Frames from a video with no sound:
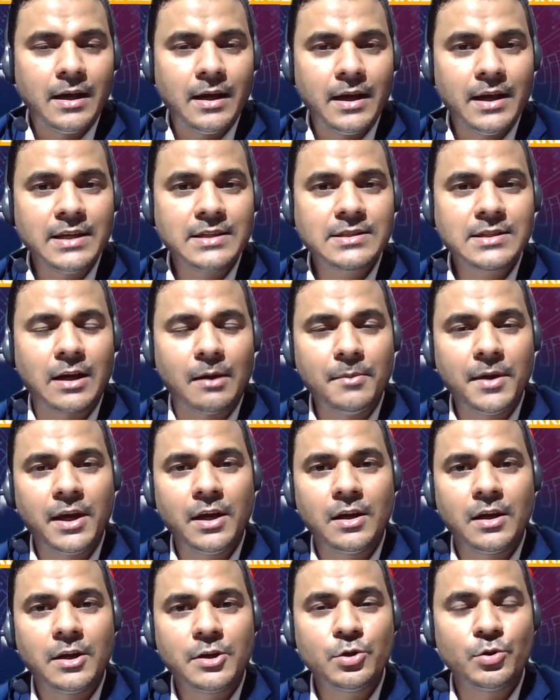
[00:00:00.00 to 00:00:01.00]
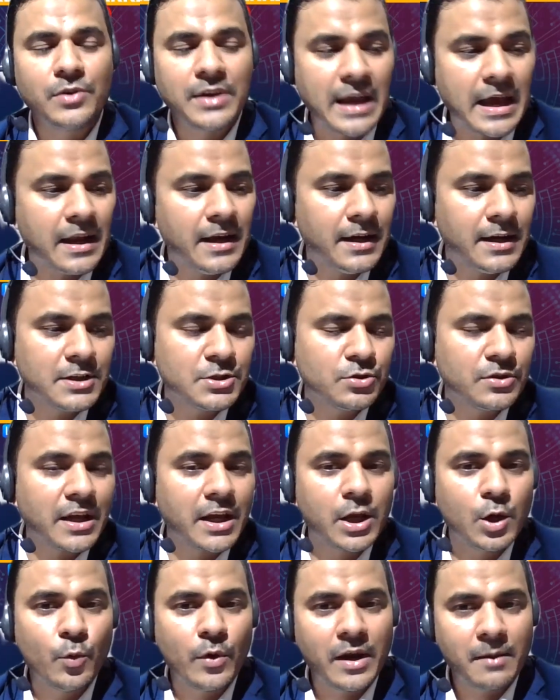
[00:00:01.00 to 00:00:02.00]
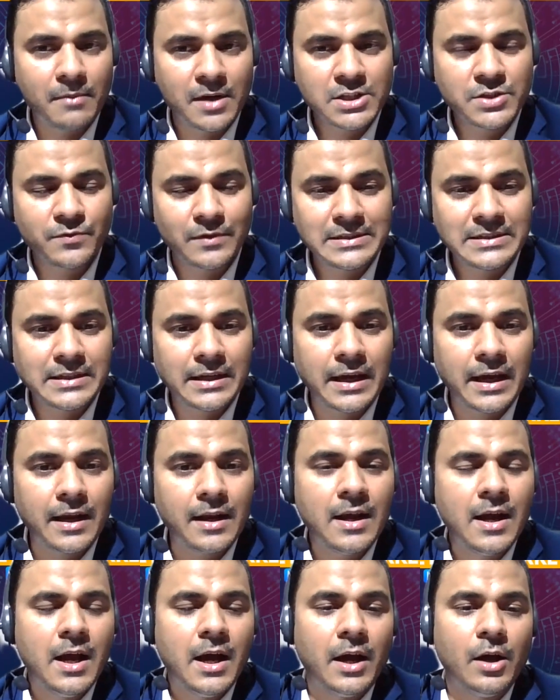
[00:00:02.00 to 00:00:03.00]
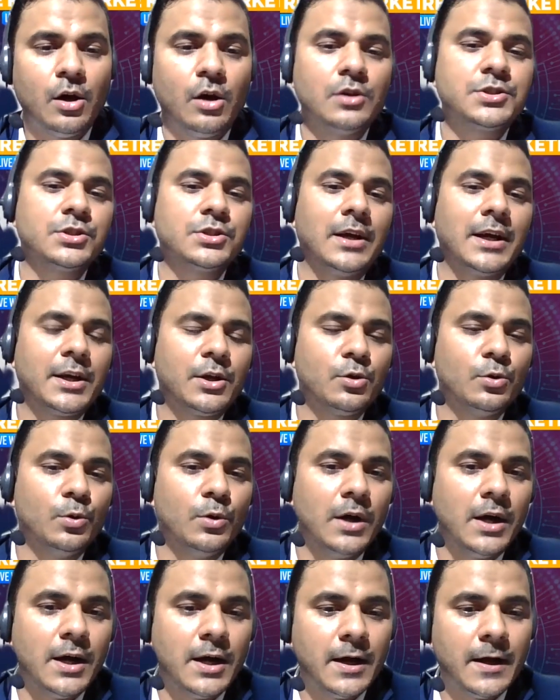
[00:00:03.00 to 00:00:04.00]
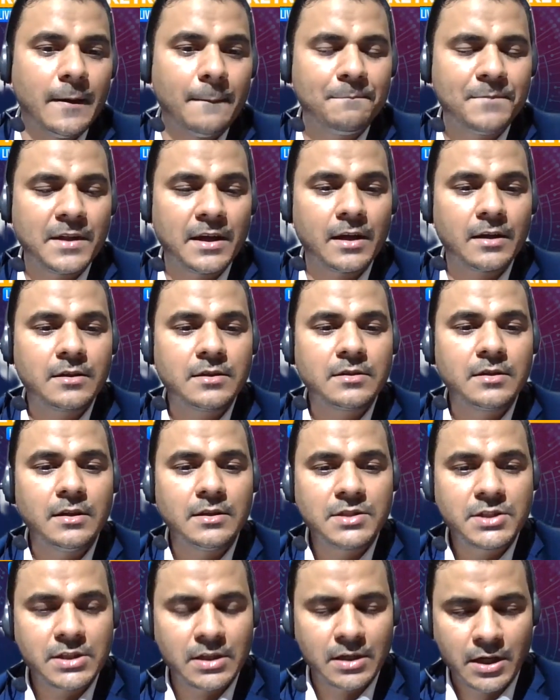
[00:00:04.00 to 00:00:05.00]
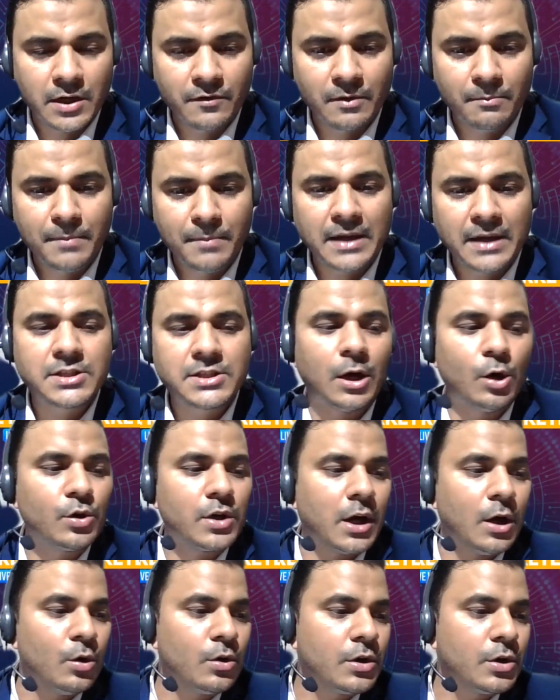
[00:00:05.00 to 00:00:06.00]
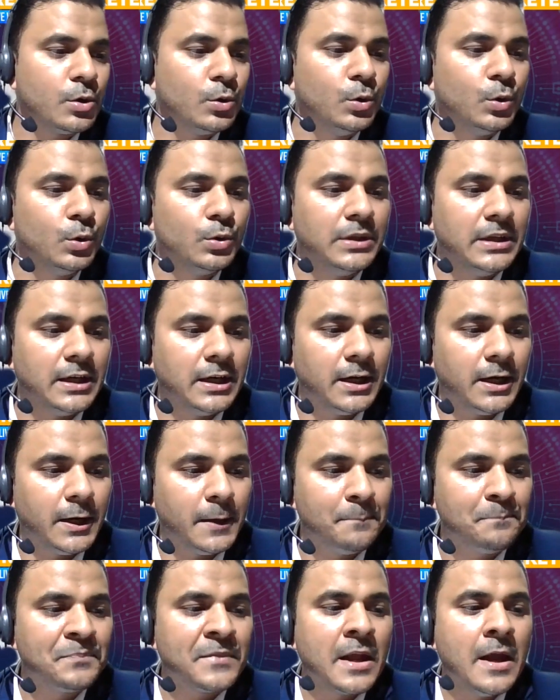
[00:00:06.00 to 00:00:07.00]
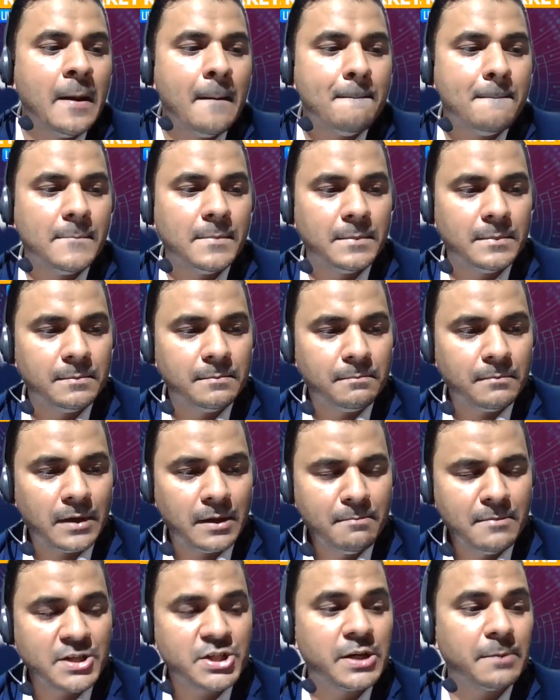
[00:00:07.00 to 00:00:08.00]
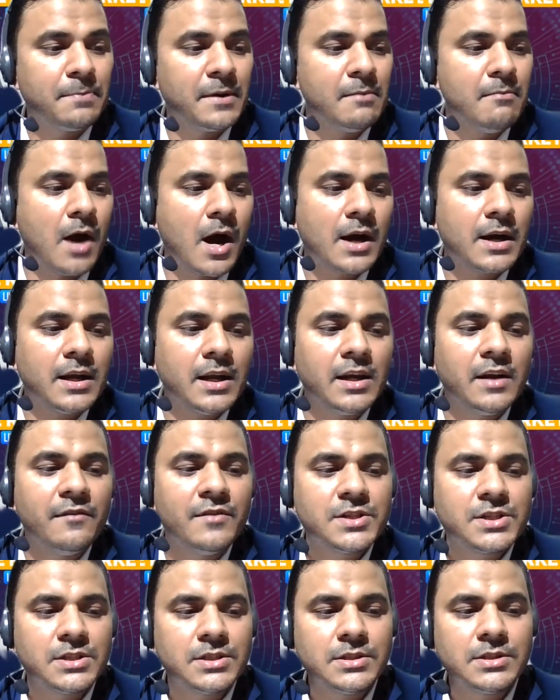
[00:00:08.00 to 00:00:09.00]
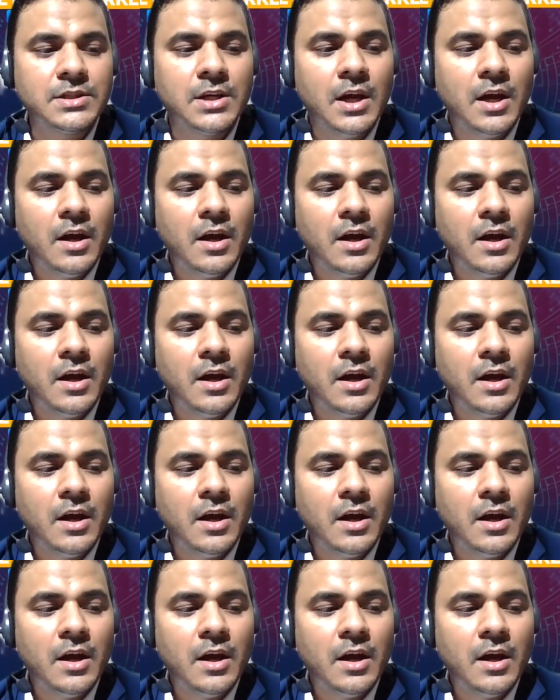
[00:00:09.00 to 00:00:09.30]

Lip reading: is coming to reality. So thank you very much once again. I also like to give a big shout out to the membership and marketing divisions